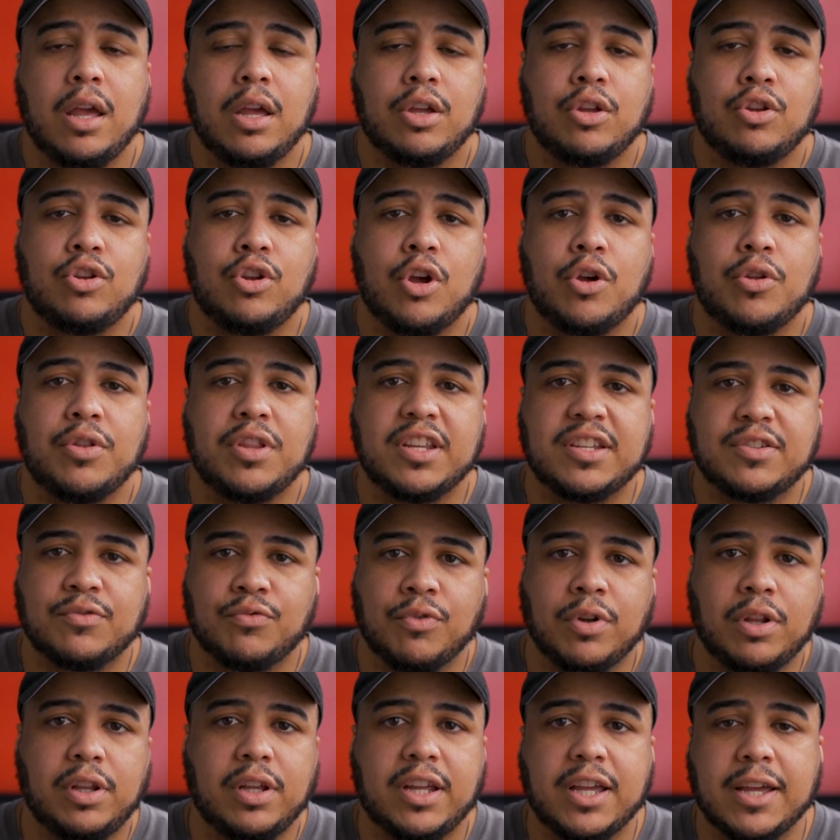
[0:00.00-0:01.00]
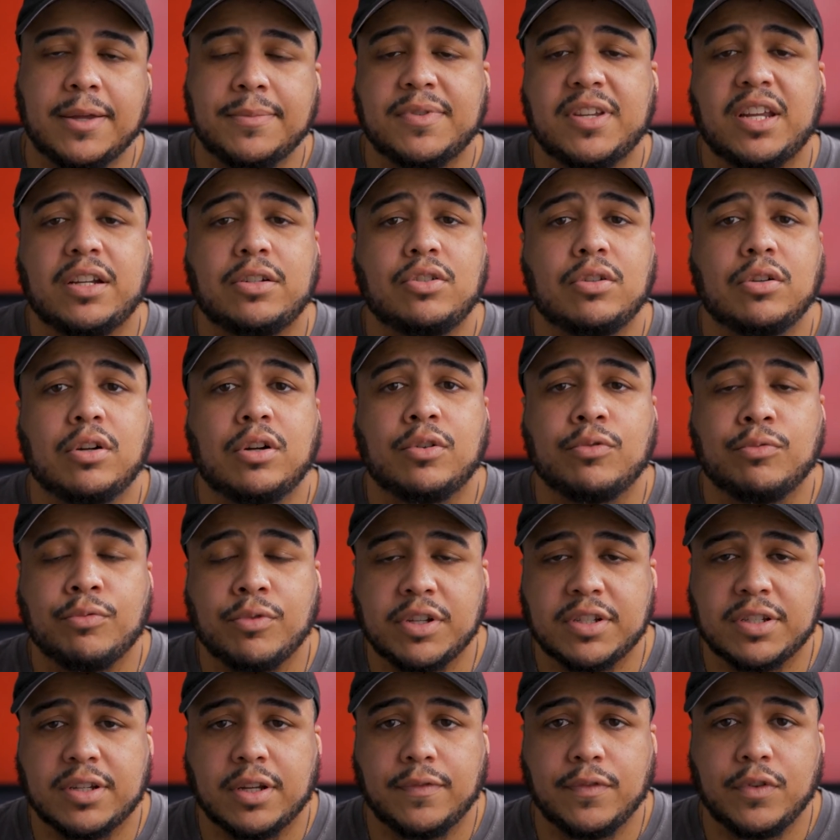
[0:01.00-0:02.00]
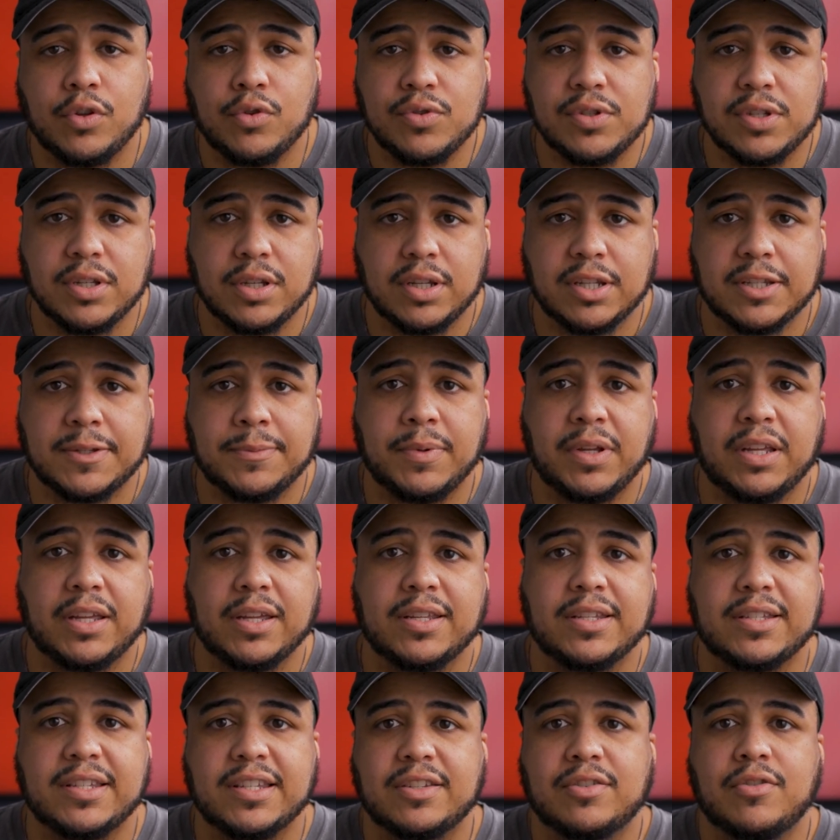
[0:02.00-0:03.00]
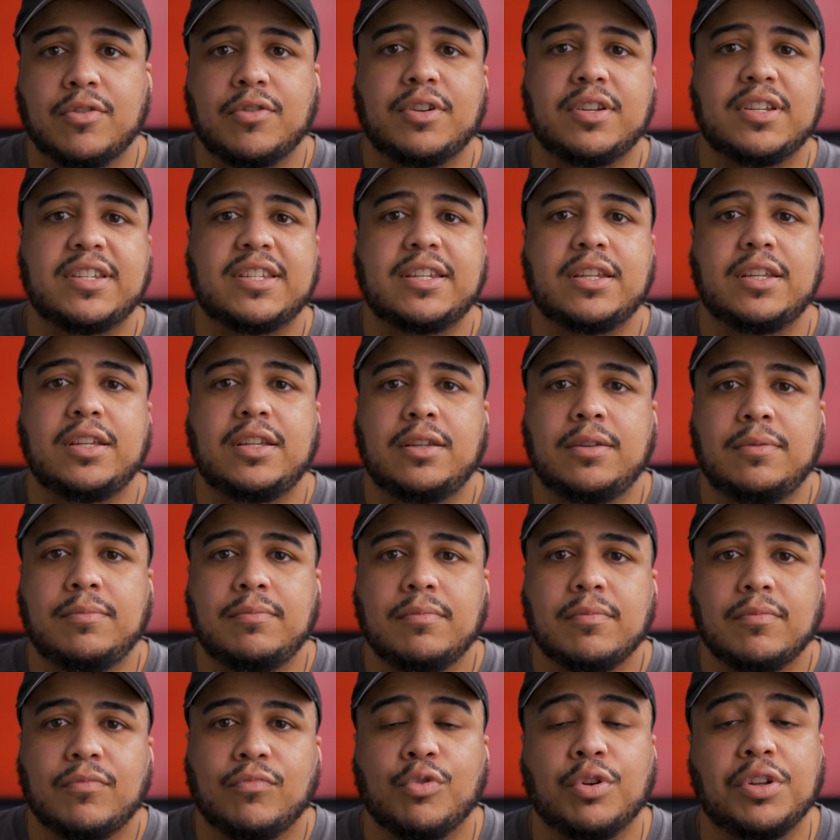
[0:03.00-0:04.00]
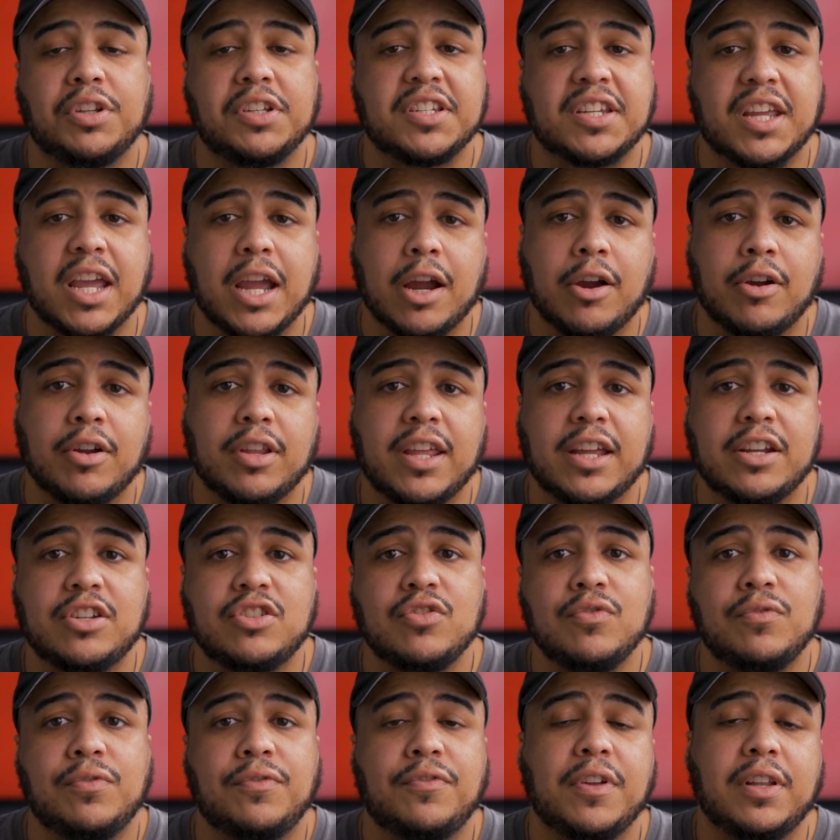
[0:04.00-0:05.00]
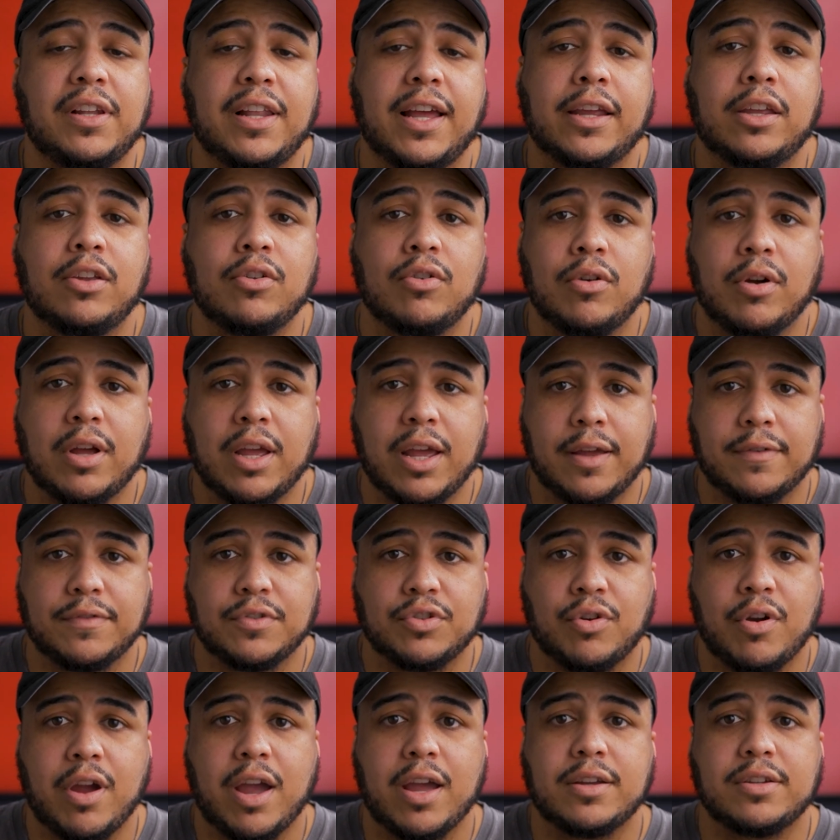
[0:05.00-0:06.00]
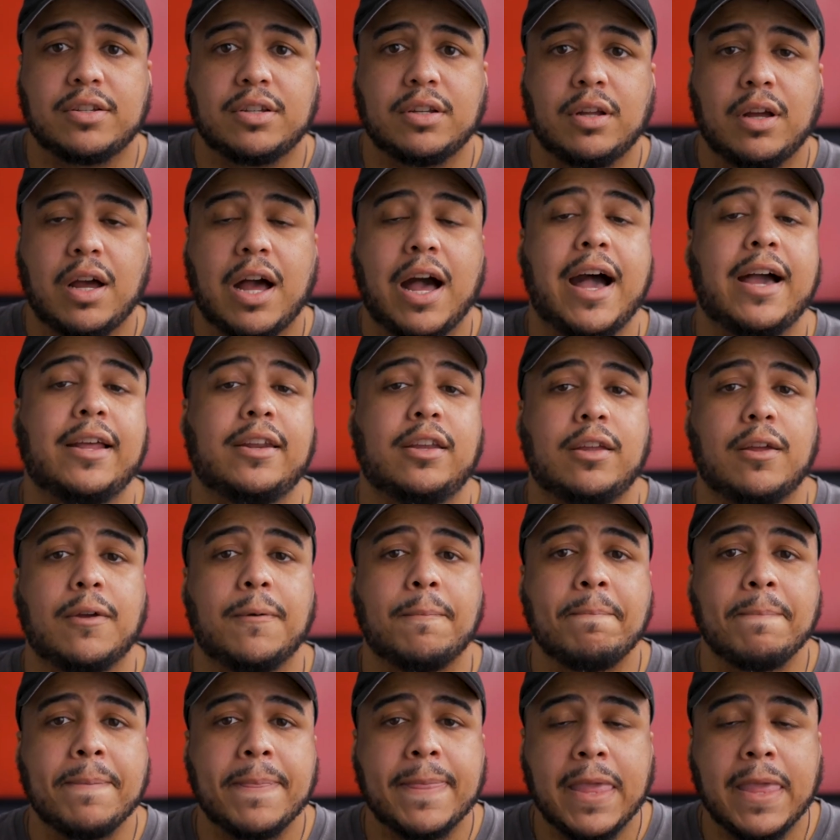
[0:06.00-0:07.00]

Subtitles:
this really comes at your own risk of using this because it's going to seem really scary that you feel like you don't have scratch audio.